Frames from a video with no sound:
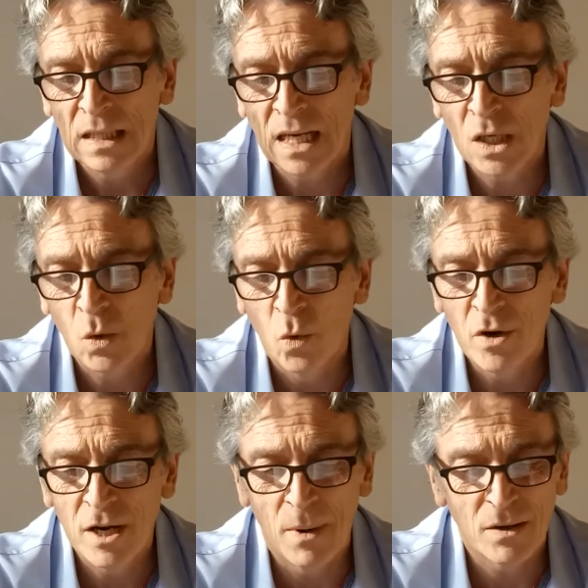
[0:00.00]
Anna
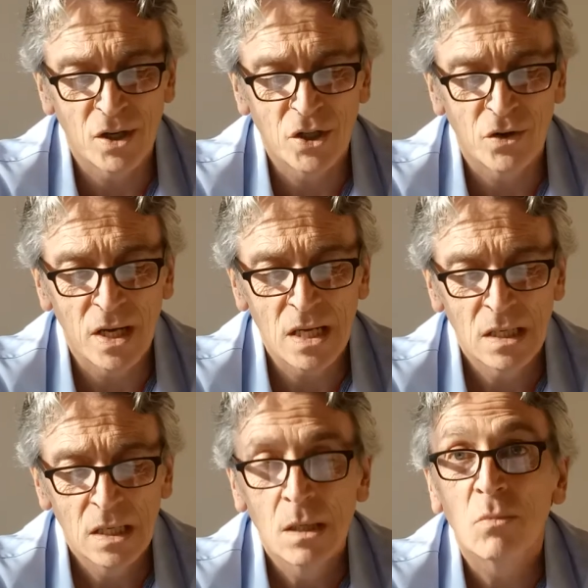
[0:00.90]
worried about her tree,
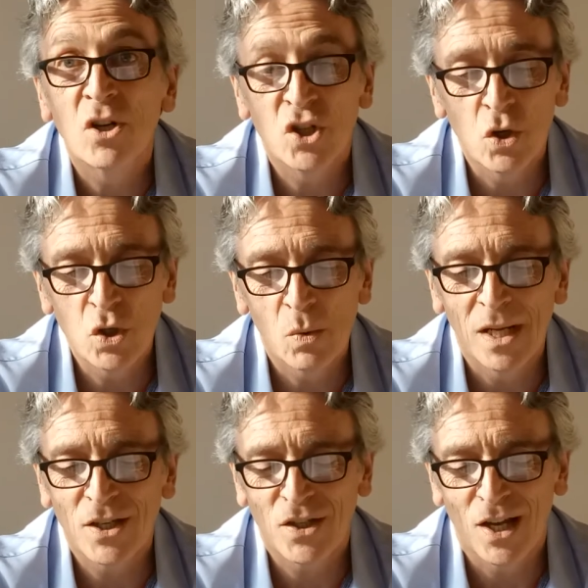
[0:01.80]
but as usual,
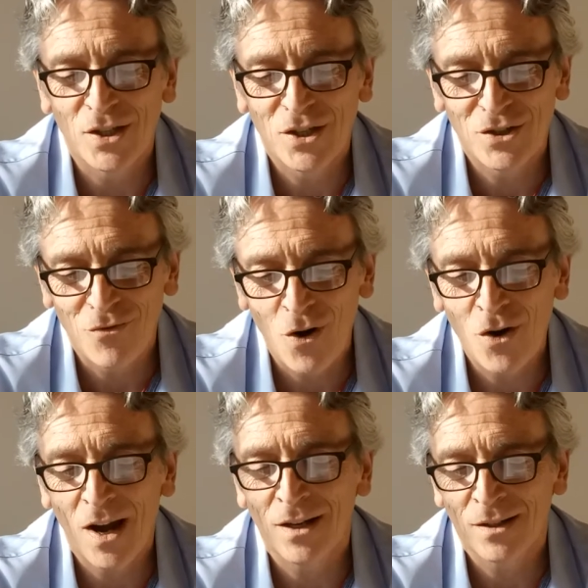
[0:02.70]
it stayed
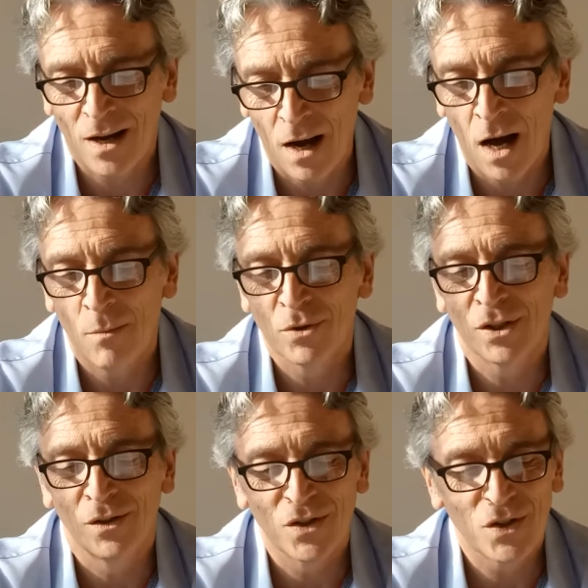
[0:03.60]
strong and calm
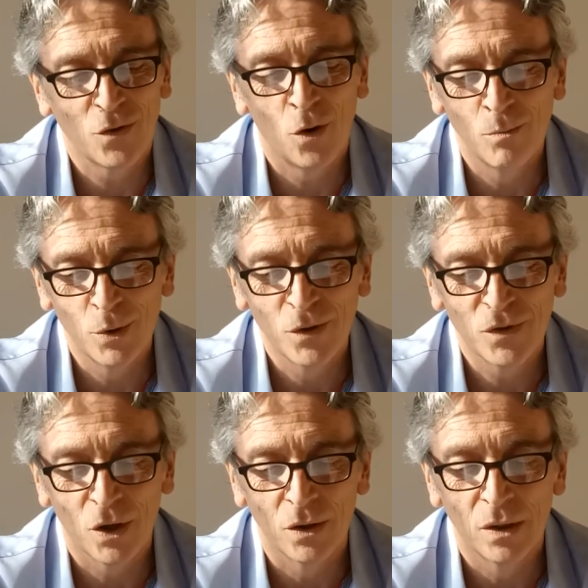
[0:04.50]
until the storm
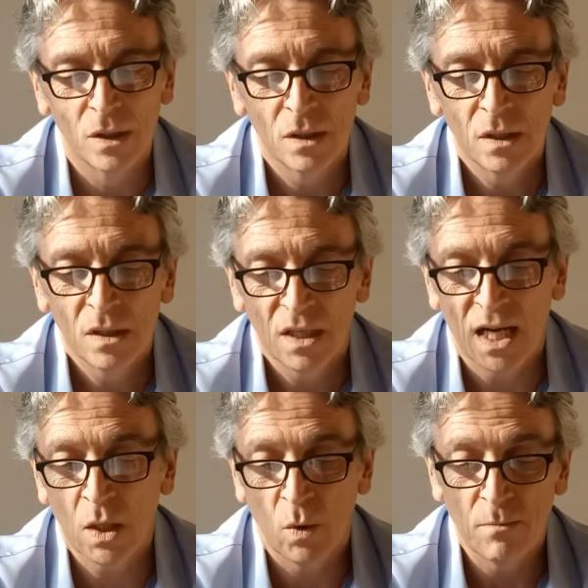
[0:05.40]
moved on.
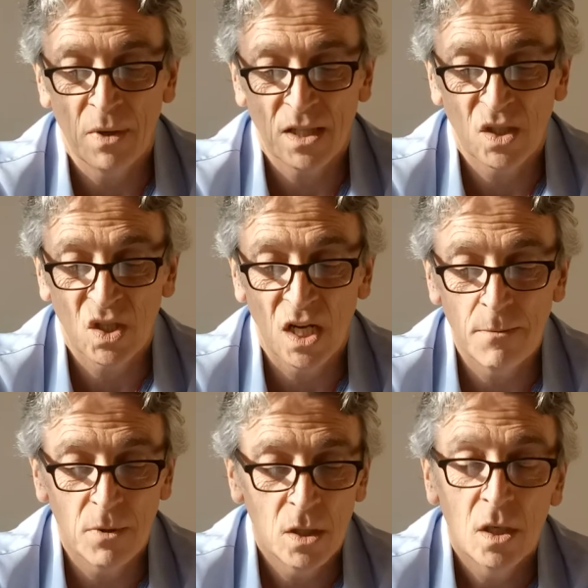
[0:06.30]
Anna went back to
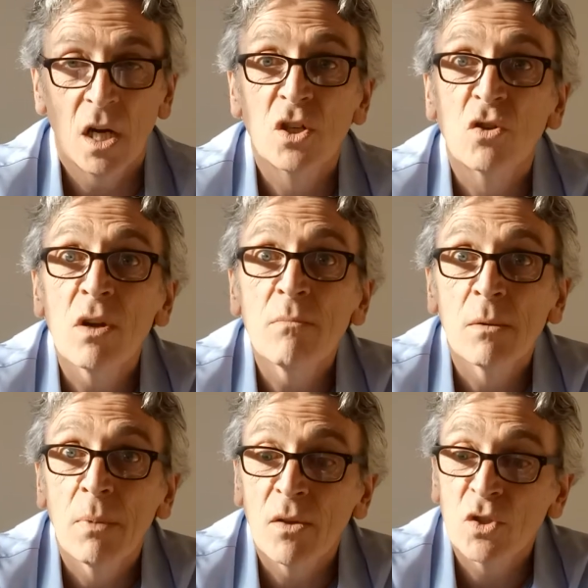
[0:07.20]
sleep and dreamed
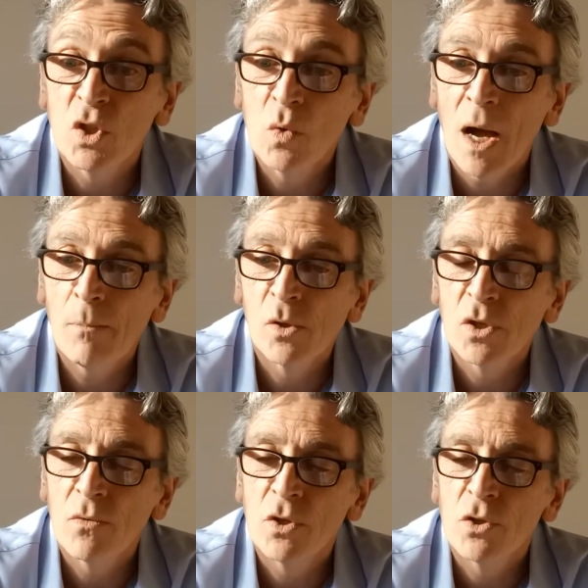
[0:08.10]
about the two apples
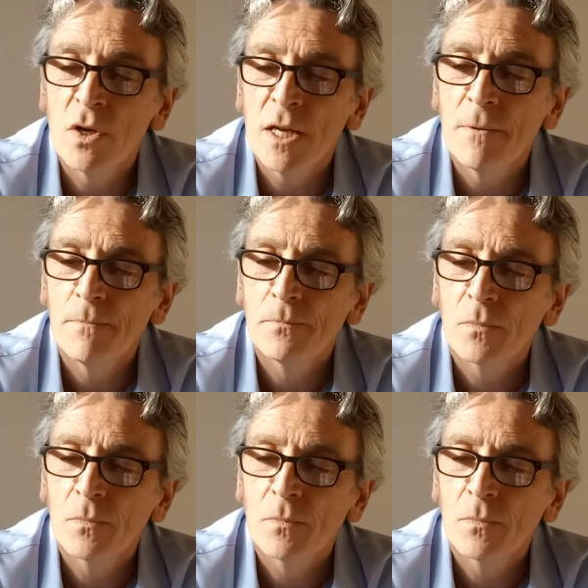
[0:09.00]
on the tree.